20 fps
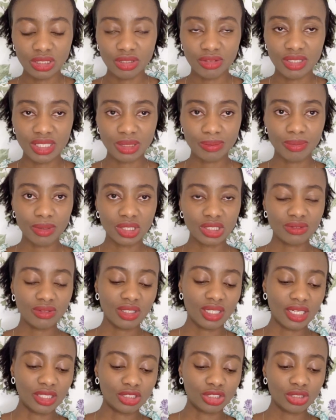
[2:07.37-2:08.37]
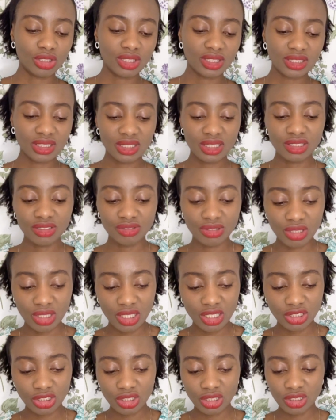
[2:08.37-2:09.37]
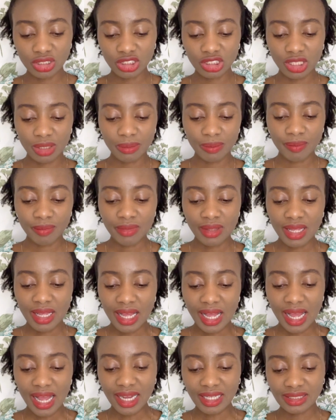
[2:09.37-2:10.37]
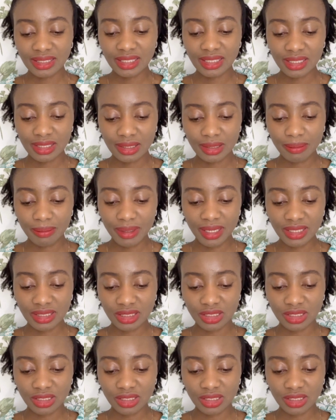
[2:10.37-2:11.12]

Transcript: a respectful and trusting relationship, acting in the best